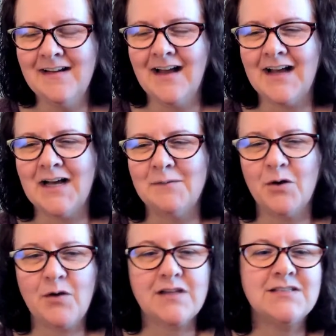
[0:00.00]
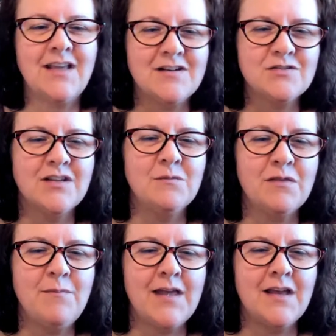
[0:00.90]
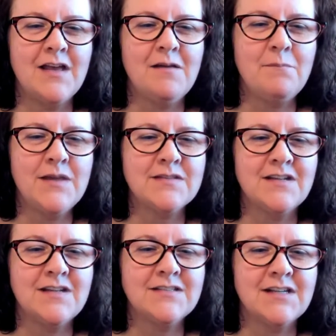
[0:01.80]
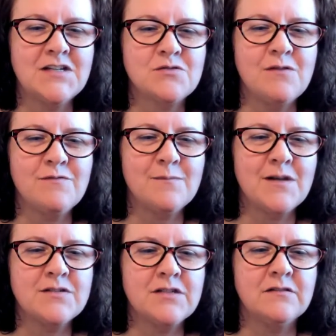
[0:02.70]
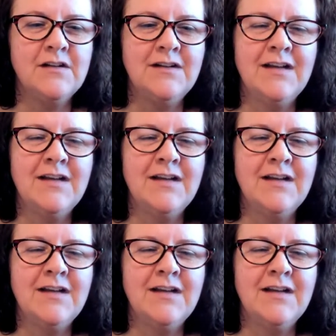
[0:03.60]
Okay, scheduling with Meta Business. Can I stream from there too?